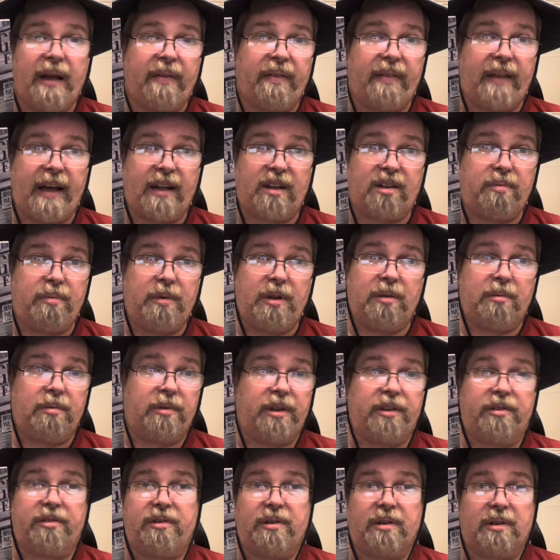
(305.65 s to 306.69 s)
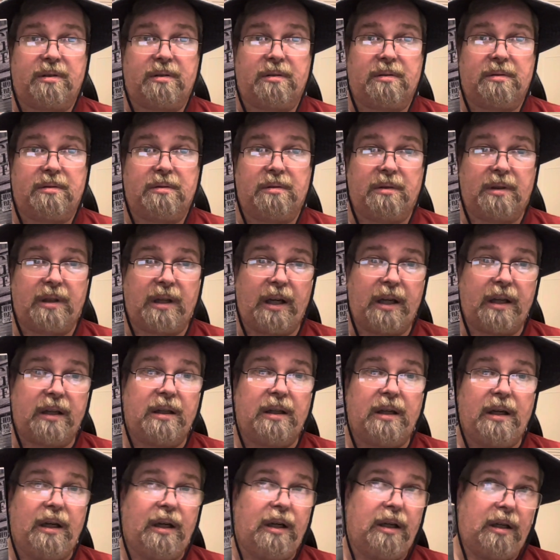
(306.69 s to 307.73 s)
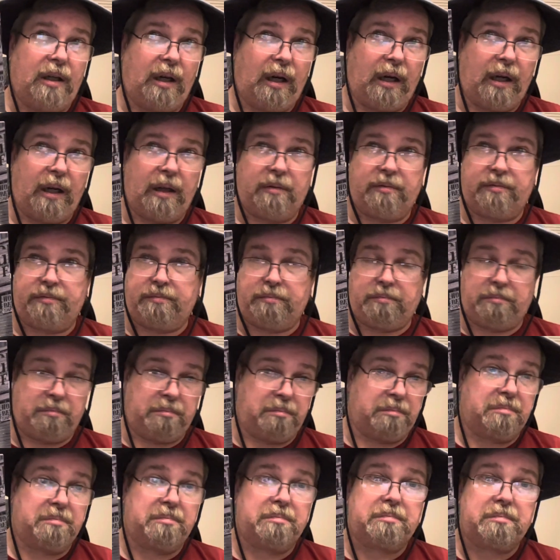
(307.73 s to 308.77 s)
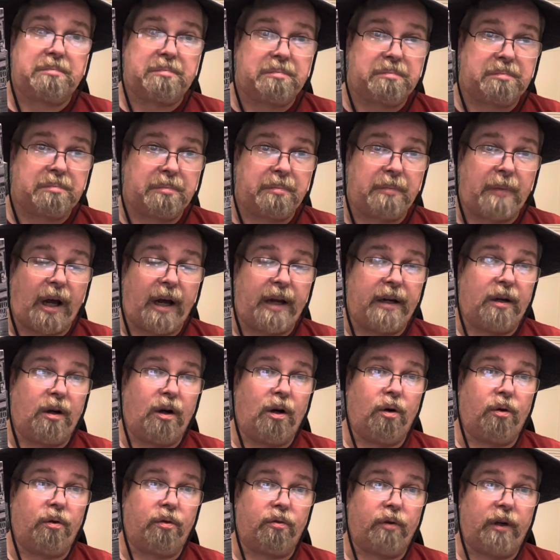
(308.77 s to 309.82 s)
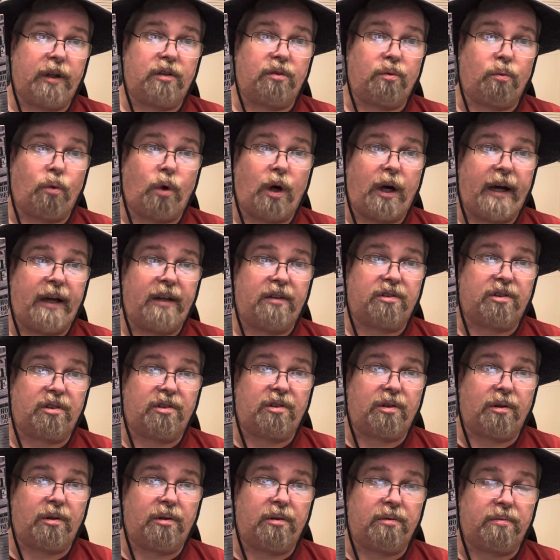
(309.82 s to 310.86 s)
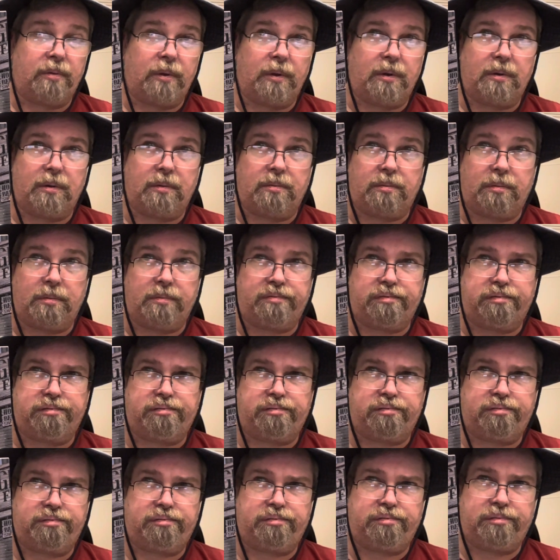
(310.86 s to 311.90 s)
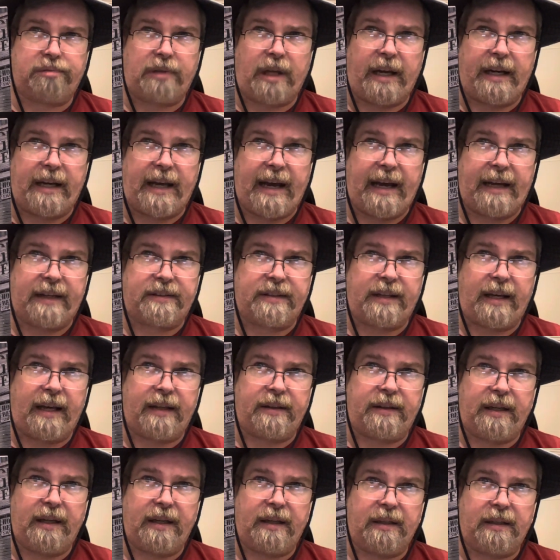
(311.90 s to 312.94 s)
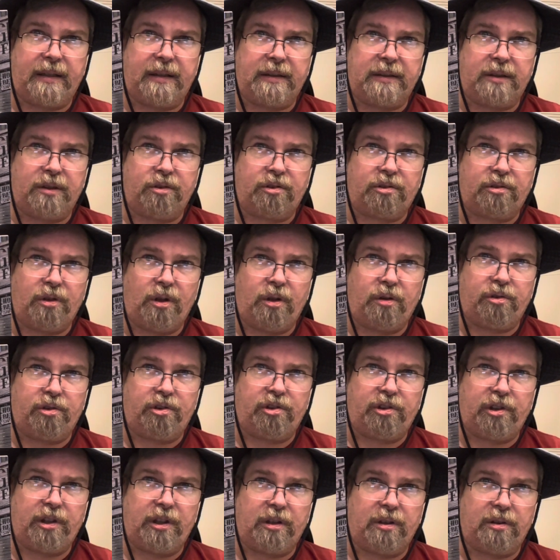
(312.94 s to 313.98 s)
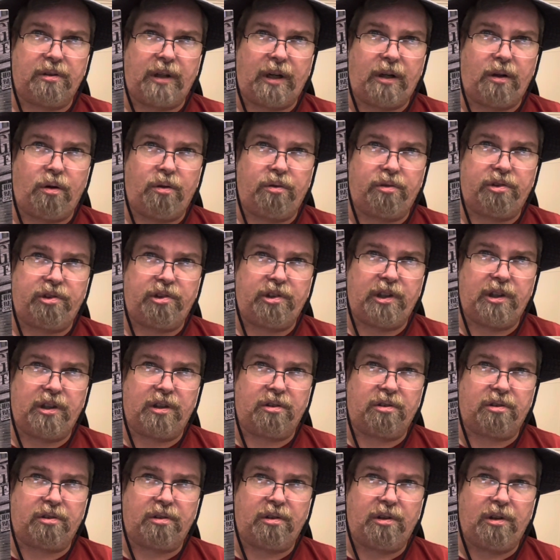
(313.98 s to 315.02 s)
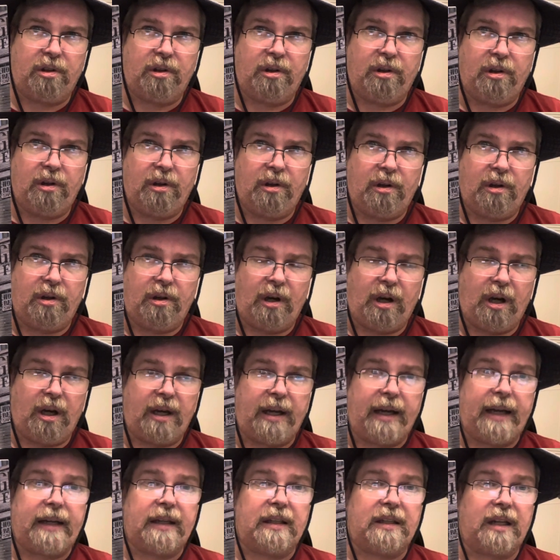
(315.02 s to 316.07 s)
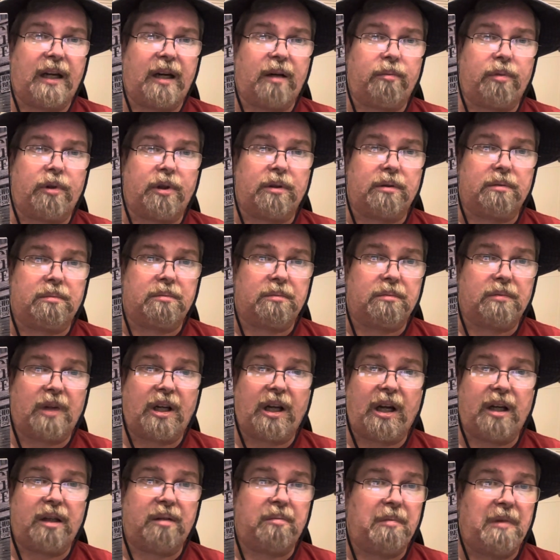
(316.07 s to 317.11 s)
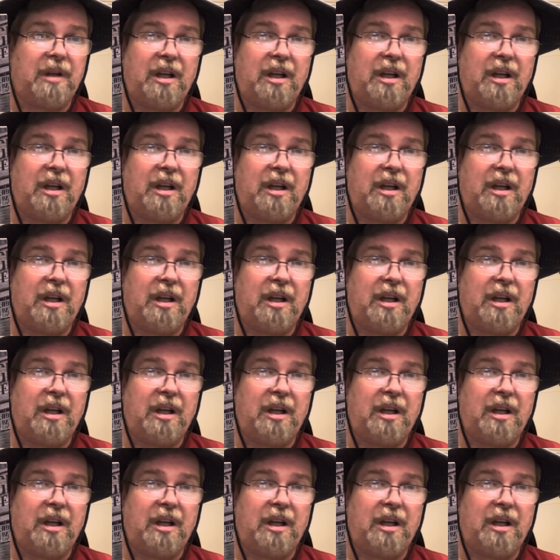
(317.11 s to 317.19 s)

That's minimalistic, okay? Uh, I know the reason why is because the that asshat that uh, used to own Sears, that owned Sears, uh, Eddie Lambert Okay.